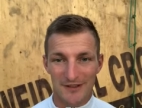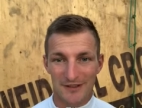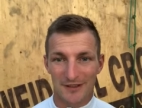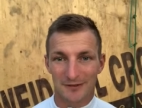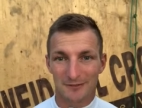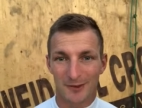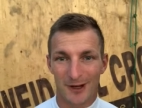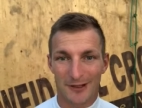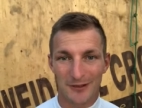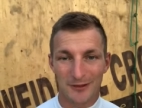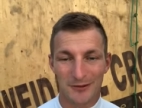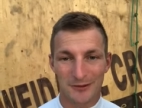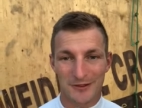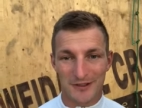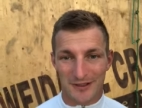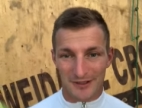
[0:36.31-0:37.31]
Um, I
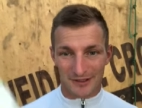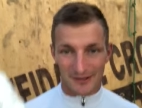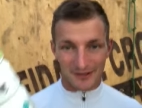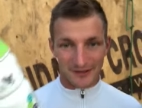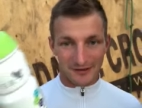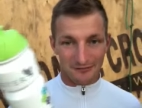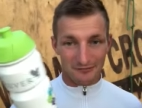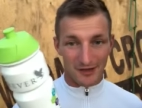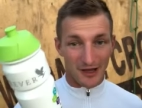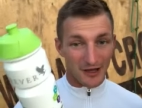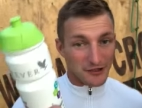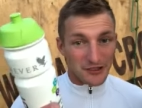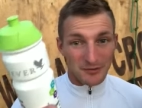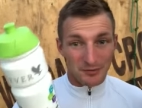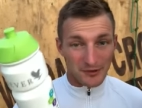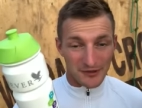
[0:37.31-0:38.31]
use uh,
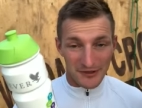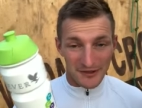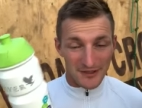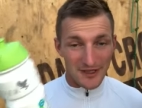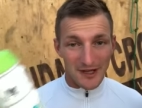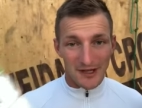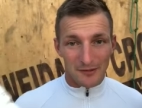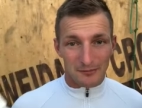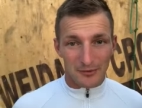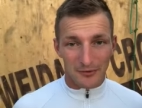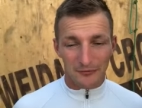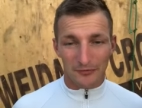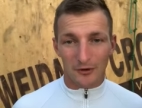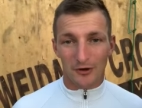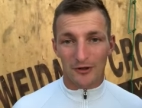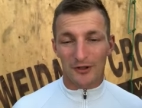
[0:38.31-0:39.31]
ARGI Plus
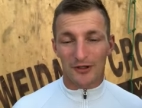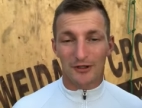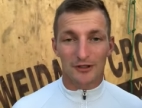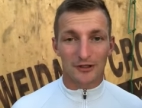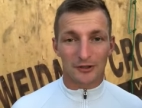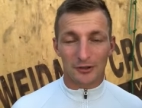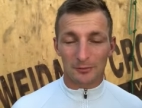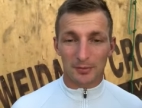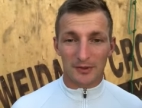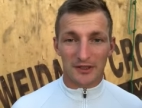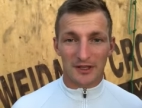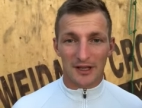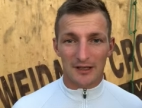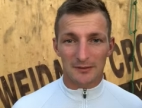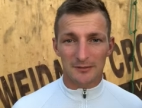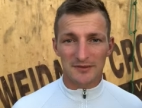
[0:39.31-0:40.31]
before uh, Olympic
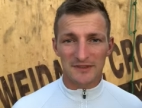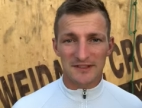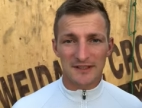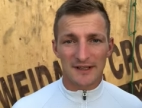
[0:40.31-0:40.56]
Games